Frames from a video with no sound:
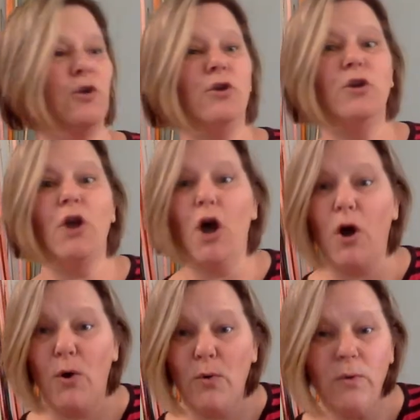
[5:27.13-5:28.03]

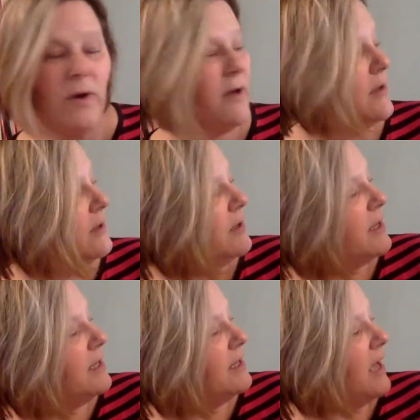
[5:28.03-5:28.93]
No,
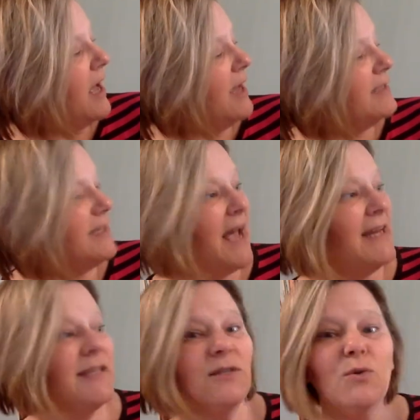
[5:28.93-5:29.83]
a
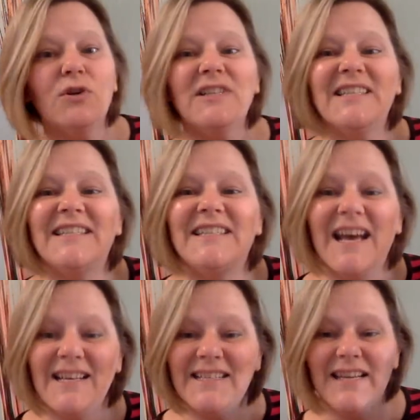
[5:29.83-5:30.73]
dinosaur
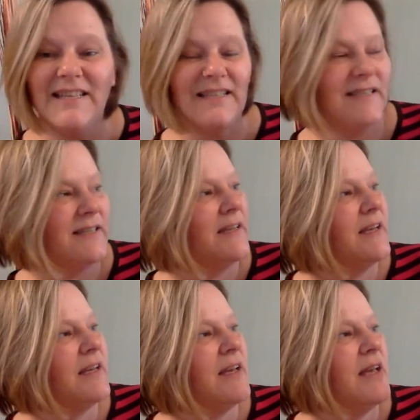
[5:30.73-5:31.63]
doesn't.
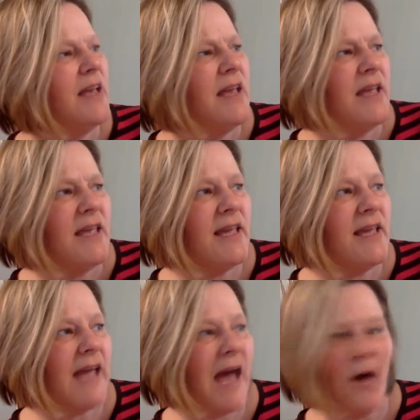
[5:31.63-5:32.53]
He
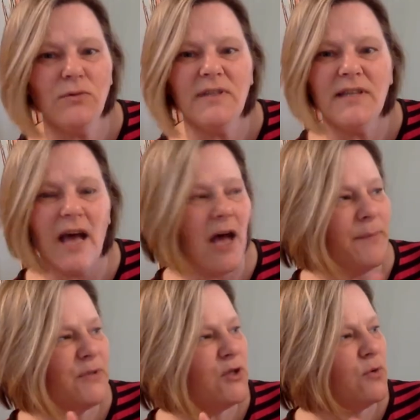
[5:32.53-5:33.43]
counts up
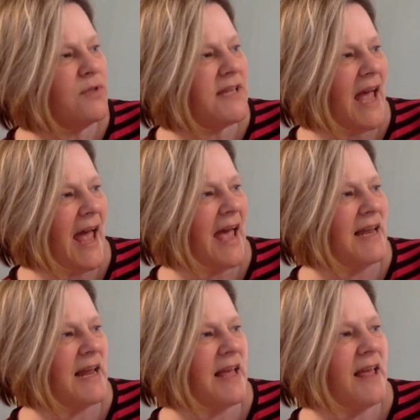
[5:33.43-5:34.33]
to
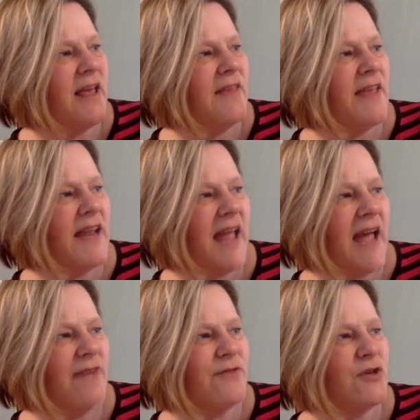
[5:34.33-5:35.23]
10, then
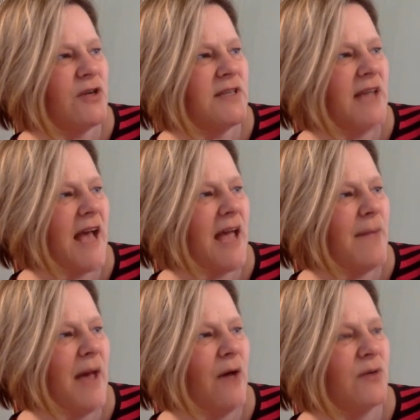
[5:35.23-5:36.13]
after a
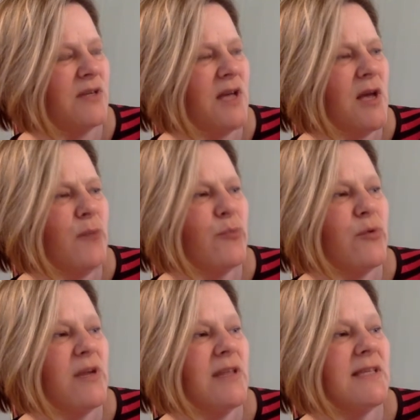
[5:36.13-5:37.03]
timeout,
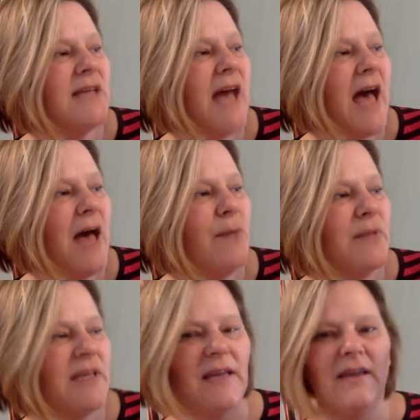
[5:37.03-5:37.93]
breathes
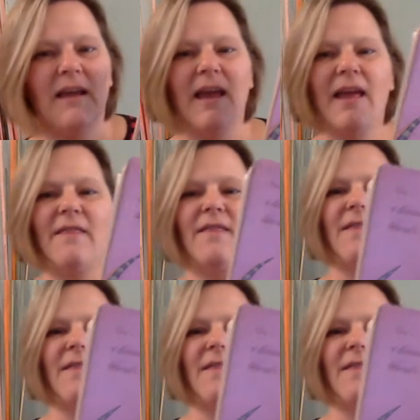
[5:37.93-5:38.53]
calmly. And